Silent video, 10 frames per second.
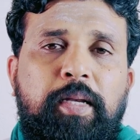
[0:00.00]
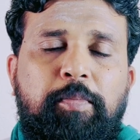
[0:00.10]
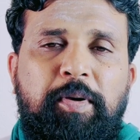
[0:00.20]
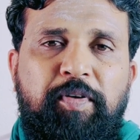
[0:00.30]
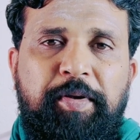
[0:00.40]

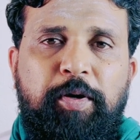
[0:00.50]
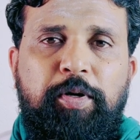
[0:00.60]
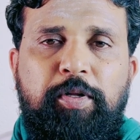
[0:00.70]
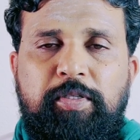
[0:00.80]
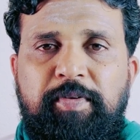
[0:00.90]
Now, before we go
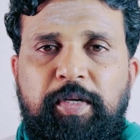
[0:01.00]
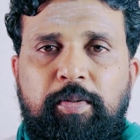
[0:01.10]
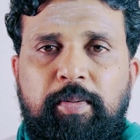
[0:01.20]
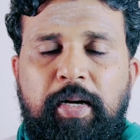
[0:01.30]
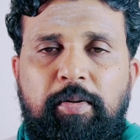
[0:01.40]
into this
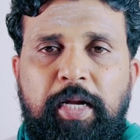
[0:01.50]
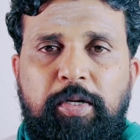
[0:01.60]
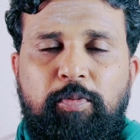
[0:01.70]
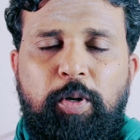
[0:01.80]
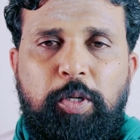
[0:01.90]
video, I would
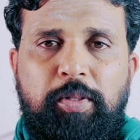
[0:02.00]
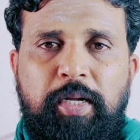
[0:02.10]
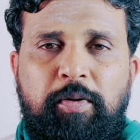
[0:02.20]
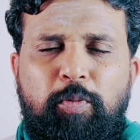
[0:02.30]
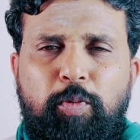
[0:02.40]
like to warn you
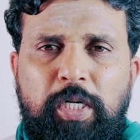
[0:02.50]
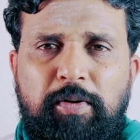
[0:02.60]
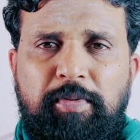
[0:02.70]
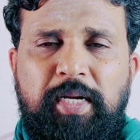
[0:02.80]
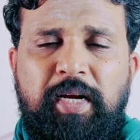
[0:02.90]
that
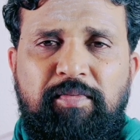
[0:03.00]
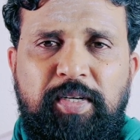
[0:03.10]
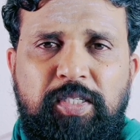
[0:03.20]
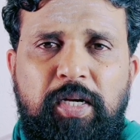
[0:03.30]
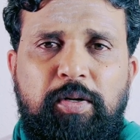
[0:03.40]
whatever
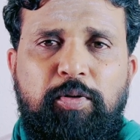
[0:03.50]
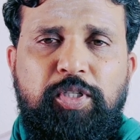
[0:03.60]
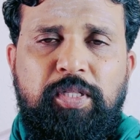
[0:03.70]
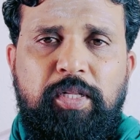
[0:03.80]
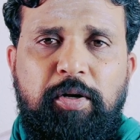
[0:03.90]
conventional
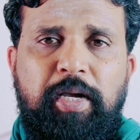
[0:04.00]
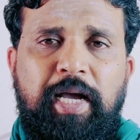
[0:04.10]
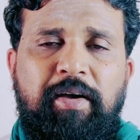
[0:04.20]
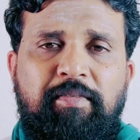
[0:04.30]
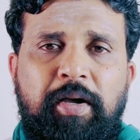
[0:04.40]
notion that you
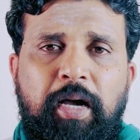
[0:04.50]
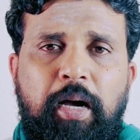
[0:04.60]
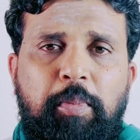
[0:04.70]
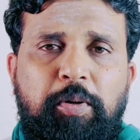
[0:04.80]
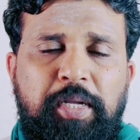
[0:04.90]
have
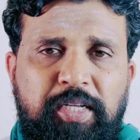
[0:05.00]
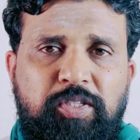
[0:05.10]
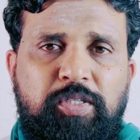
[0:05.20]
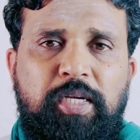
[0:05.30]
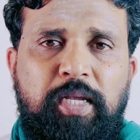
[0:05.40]
about
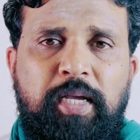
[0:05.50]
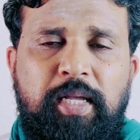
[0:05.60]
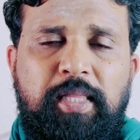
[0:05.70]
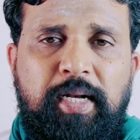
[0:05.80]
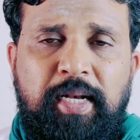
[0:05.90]
history,
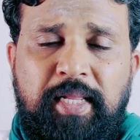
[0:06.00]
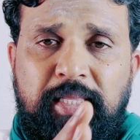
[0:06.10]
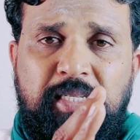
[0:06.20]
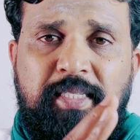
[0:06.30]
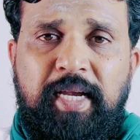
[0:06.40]
that
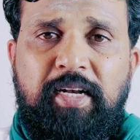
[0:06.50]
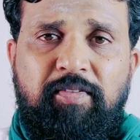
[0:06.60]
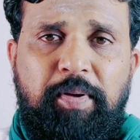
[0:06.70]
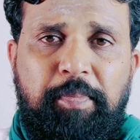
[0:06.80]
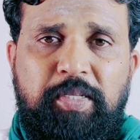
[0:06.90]
this sect
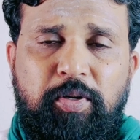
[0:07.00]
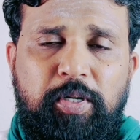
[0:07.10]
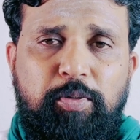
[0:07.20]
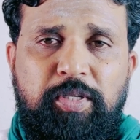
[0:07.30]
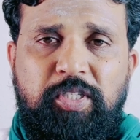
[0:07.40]
of people is
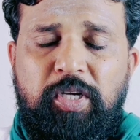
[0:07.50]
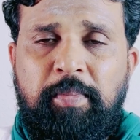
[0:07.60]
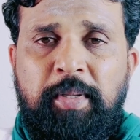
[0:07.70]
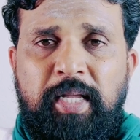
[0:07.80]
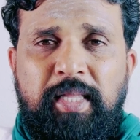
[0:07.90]
going to do this
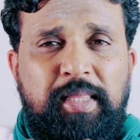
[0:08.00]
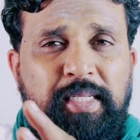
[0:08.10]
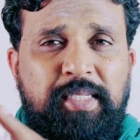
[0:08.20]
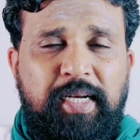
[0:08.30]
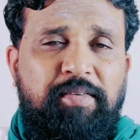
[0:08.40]
job,
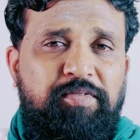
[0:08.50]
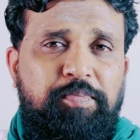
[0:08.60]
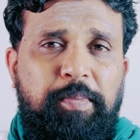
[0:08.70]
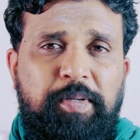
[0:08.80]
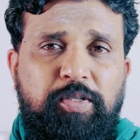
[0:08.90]
this sect
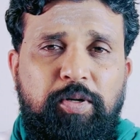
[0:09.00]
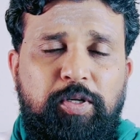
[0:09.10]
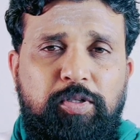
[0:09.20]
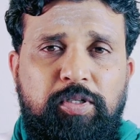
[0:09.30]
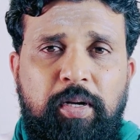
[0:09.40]
of people is going
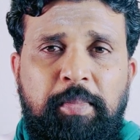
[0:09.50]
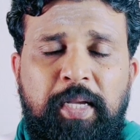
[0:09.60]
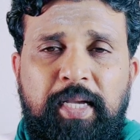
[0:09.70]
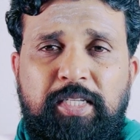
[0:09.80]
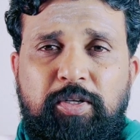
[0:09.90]
to do this job,
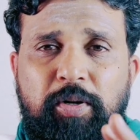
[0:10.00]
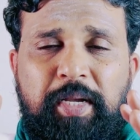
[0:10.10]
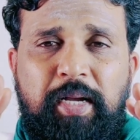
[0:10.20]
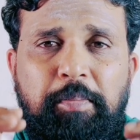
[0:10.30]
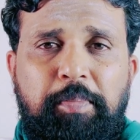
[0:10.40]
is going to
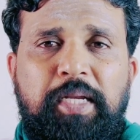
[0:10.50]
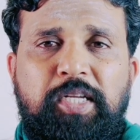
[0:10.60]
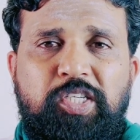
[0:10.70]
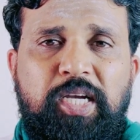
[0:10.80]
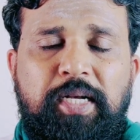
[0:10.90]
be
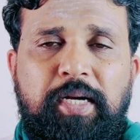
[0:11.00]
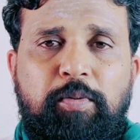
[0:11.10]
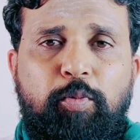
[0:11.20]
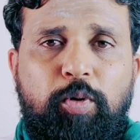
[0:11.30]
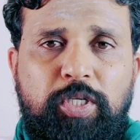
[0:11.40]
completely
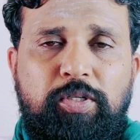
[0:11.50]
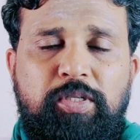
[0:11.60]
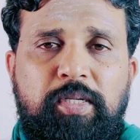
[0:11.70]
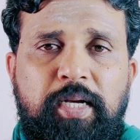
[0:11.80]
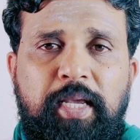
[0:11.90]
shattered once you
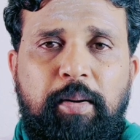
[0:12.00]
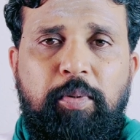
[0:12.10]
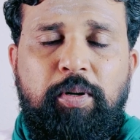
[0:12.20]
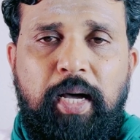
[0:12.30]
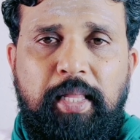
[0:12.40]
study
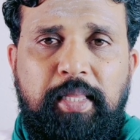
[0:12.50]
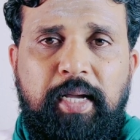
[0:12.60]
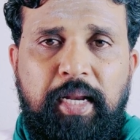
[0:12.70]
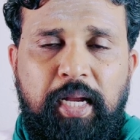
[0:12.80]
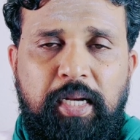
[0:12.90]
about Aditha
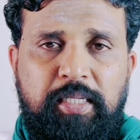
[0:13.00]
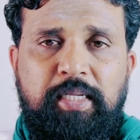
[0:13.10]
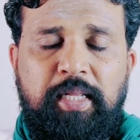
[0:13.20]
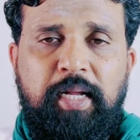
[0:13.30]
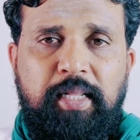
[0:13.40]
Karikalan's
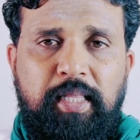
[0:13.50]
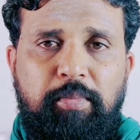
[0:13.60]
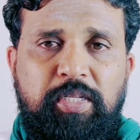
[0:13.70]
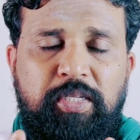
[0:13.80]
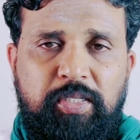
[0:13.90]
death and
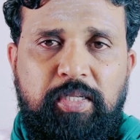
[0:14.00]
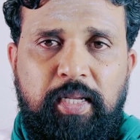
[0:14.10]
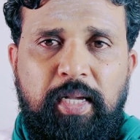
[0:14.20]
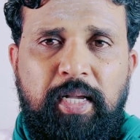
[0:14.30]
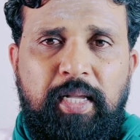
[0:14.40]
Tamil's history.